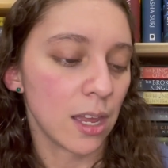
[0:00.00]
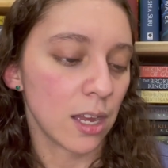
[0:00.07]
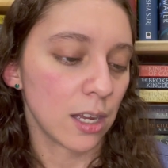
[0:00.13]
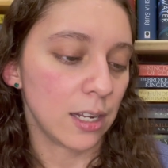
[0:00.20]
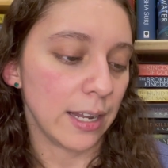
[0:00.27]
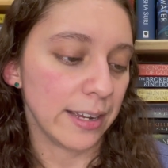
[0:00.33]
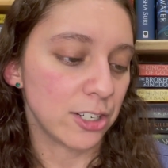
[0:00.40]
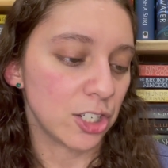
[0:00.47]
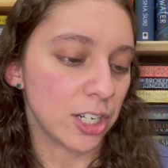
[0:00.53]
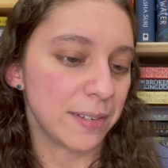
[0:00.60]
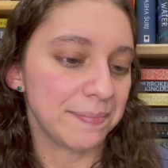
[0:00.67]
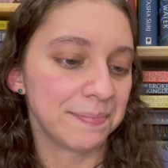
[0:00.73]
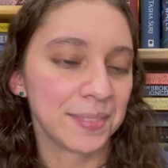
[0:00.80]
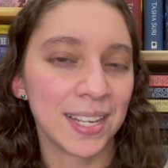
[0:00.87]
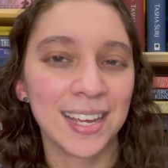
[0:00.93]

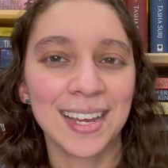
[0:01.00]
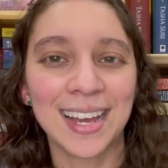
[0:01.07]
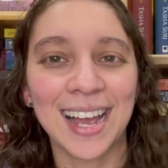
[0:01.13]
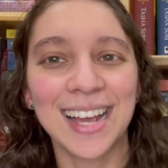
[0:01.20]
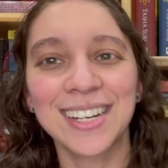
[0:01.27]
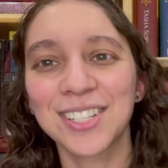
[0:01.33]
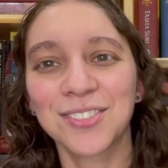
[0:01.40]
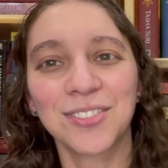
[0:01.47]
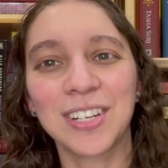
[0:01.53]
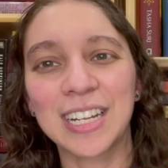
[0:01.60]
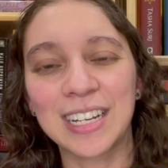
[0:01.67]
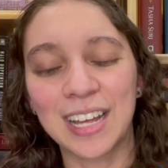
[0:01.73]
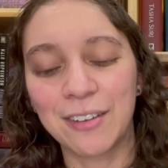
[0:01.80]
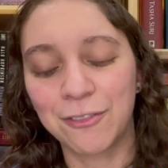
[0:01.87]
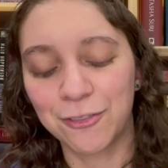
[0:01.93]
collection. I just really
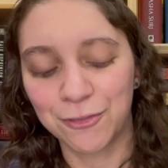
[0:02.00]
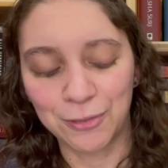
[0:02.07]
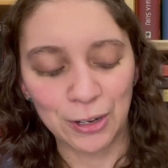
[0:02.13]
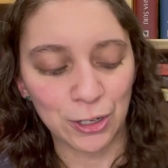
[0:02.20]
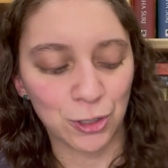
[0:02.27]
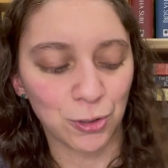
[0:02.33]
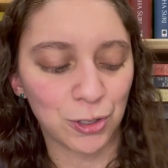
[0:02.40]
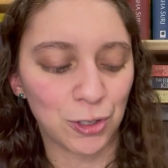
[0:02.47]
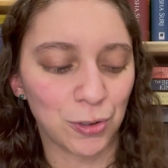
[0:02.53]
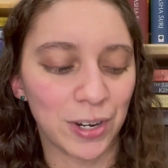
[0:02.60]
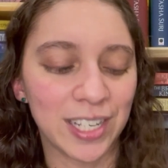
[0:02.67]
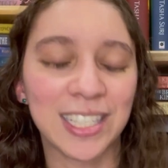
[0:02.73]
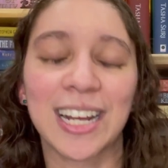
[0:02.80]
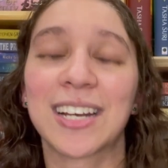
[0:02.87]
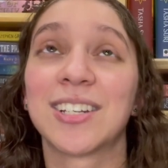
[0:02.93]
love her short
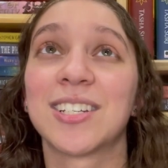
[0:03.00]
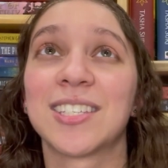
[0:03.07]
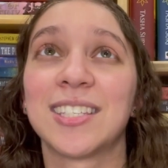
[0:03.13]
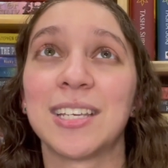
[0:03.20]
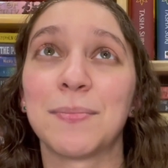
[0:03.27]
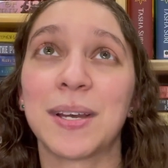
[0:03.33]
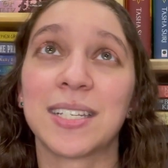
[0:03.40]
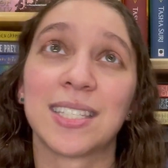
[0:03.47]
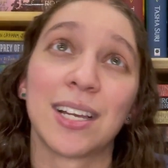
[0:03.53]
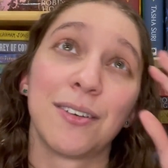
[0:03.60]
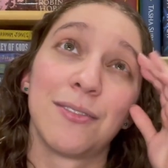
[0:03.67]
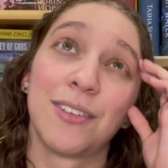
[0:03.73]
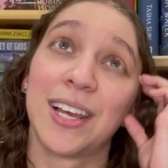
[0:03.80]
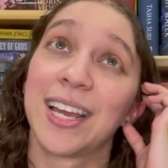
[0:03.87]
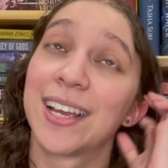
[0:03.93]
stories, and I could just see
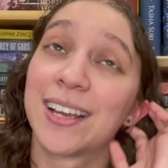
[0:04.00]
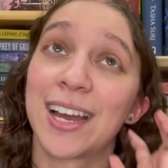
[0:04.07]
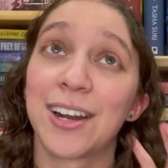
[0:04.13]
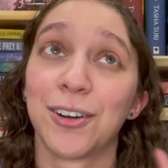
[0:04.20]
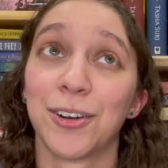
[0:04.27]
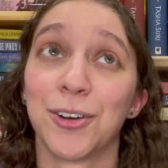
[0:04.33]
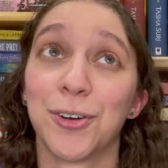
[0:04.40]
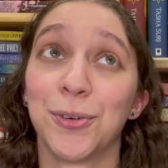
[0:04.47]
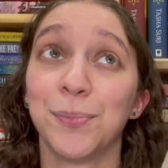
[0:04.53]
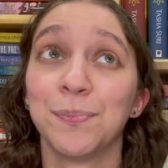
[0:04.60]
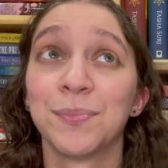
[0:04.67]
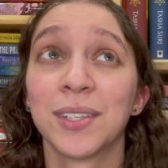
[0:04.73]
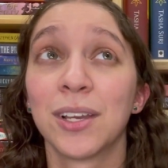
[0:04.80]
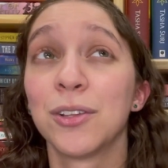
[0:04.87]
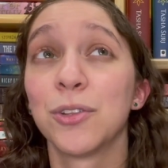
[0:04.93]
myself, like, I don't know,
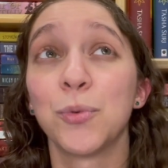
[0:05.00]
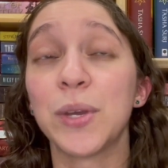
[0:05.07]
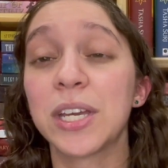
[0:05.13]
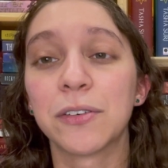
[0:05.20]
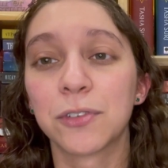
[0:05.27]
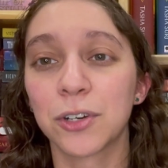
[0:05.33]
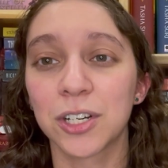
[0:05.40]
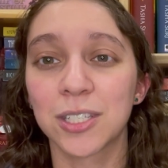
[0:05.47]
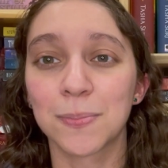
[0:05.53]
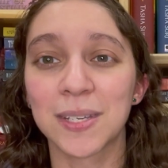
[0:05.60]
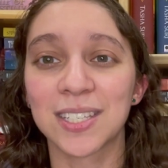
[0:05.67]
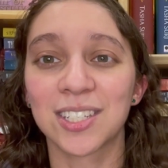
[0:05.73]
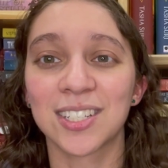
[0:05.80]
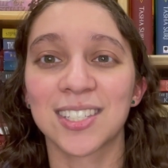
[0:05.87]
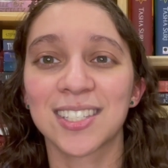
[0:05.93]
the week of
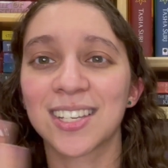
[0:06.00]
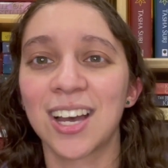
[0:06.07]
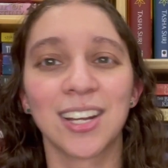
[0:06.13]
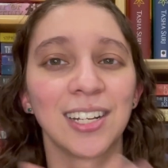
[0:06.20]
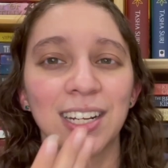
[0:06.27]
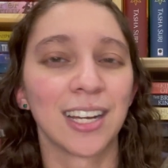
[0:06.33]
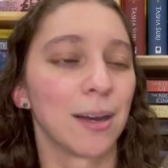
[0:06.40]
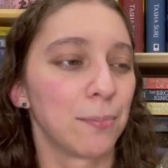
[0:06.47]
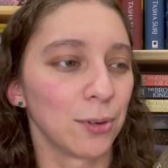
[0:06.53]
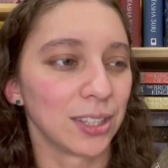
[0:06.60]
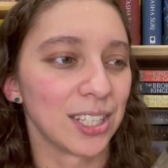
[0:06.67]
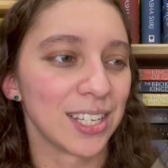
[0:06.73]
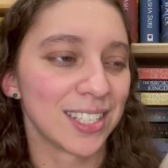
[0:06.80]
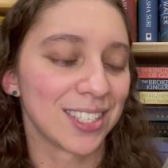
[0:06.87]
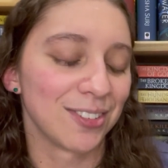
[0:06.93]
Christmas just cuddling up with
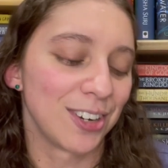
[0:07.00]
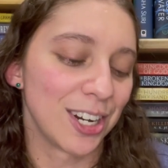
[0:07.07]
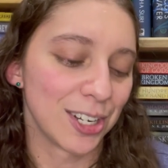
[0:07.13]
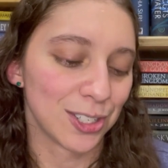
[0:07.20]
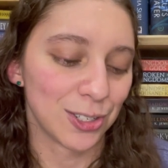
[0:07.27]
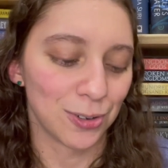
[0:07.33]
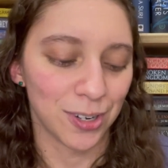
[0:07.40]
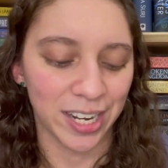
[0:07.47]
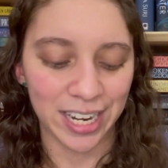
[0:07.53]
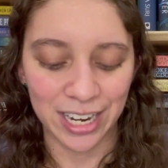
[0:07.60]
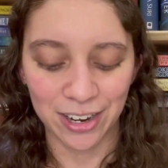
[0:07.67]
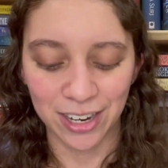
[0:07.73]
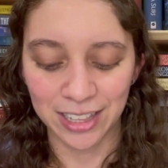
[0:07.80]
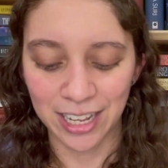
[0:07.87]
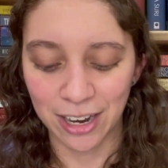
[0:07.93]
this and reading a story
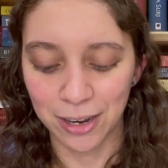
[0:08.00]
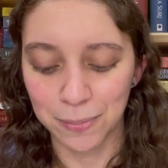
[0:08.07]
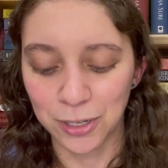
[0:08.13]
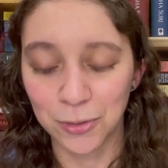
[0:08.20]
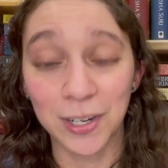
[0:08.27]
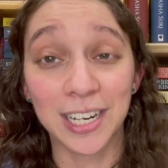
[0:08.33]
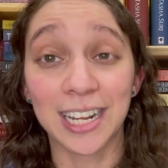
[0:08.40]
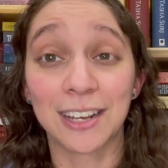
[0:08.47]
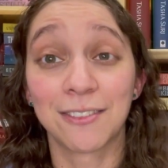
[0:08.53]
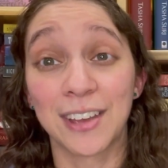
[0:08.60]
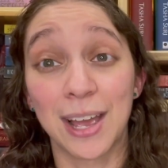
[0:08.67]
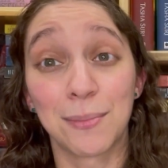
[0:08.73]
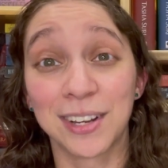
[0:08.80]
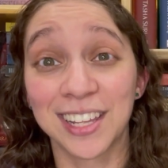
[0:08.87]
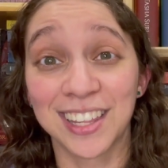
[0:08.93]
here and there in between, like,
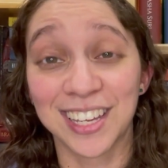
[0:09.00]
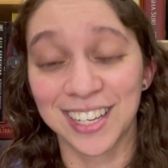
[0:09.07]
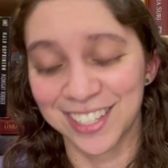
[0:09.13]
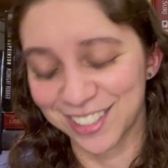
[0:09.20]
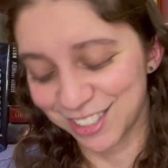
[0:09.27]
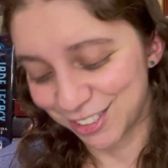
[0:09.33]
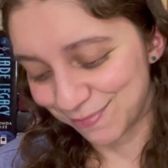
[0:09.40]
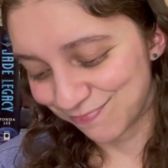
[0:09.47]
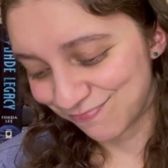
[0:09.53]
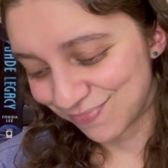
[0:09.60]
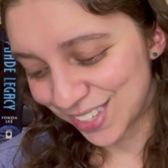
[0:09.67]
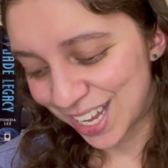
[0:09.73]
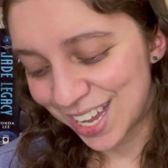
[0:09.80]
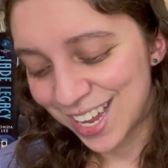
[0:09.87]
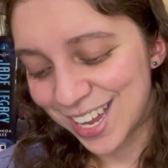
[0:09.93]
family things.
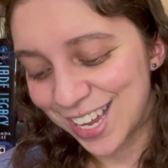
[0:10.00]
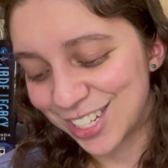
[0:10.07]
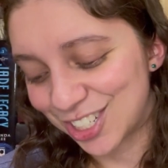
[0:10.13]
It's